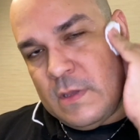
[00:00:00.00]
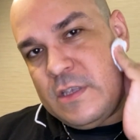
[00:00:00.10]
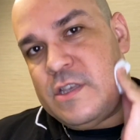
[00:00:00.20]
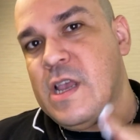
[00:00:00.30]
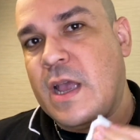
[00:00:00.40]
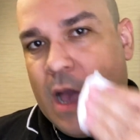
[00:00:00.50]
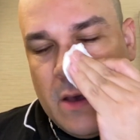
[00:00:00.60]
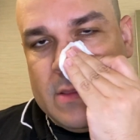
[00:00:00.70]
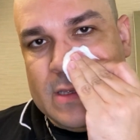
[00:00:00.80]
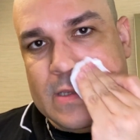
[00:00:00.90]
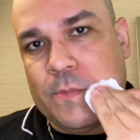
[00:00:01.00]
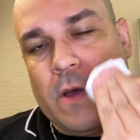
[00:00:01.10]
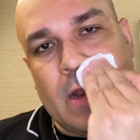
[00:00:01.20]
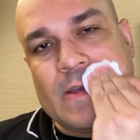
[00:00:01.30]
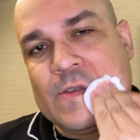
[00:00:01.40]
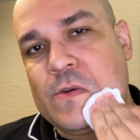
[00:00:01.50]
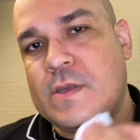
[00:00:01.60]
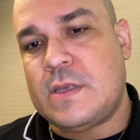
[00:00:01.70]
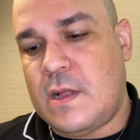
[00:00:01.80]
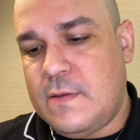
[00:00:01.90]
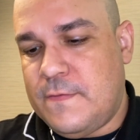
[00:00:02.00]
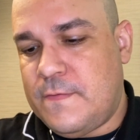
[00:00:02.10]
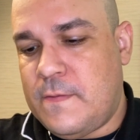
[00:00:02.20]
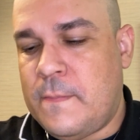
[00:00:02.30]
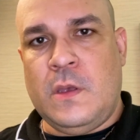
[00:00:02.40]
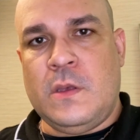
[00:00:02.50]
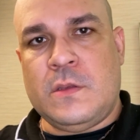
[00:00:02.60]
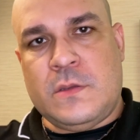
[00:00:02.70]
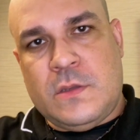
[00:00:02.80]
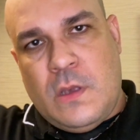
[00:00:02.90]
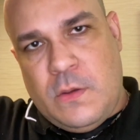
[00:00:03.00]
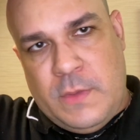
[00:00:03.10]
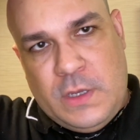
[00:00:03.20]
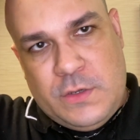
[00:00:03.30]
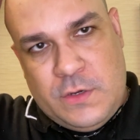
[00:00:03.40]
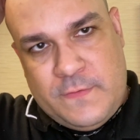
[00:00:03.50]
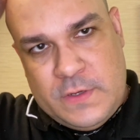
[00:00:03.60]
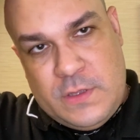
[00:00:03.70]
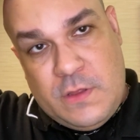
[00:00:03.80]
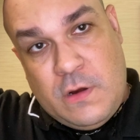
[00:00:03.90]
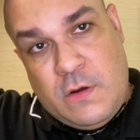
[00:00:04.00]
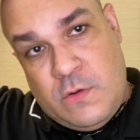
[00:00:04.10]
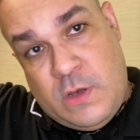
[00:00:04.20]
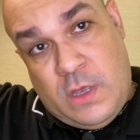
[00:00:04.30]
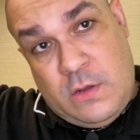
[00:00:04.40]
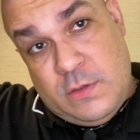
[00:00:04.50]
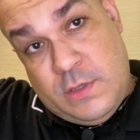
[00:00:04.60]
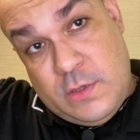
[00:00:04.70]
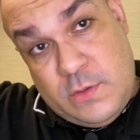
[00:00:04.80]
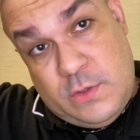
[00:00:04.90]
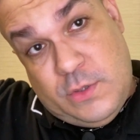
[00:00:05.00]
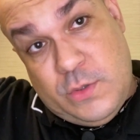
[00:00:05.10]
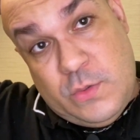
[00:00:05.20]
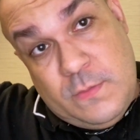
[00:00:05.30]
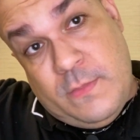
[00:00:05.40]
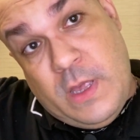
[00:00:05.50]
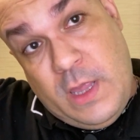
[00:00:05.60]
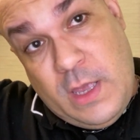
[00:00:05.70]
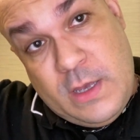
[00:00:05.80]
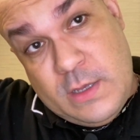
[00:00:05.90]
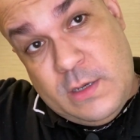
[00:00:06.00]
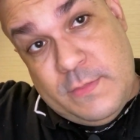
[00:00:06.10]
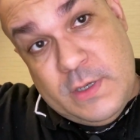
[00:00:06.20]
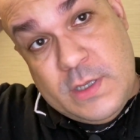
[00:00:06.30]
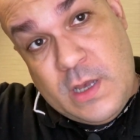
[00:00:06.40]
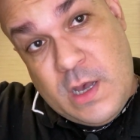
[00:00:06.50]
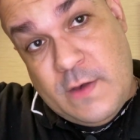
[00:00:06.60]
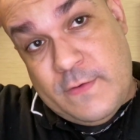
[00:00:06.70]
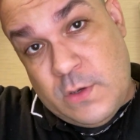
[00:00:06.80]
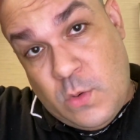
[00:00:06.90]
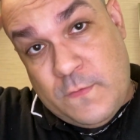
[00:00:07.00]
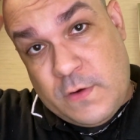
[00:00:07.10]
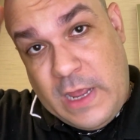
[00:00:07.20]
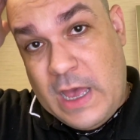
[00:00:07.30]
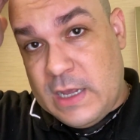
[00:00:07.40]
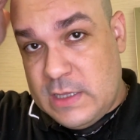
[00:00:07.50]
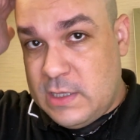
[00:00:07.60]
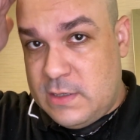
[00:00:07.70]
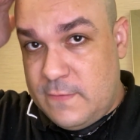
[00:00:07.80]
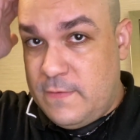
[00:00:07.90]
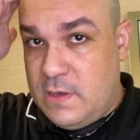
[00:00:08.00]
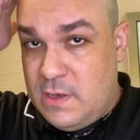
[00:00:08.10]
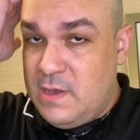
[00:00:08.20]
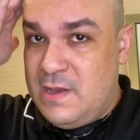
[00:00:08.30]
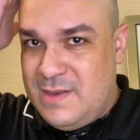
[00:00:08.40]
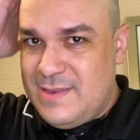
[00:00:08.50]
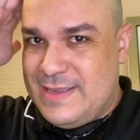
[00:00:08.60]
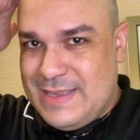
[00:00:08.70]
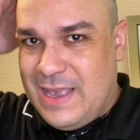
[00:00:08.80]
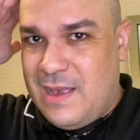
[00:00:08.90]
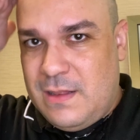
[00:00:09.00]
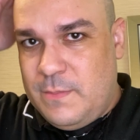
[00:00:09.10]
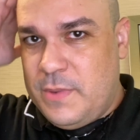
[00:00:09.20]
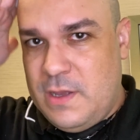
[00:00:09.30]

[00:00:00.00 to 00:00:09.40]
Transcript: check out these products yourself. So make sure we're thorough. I also do my head because I have an overactive scalp,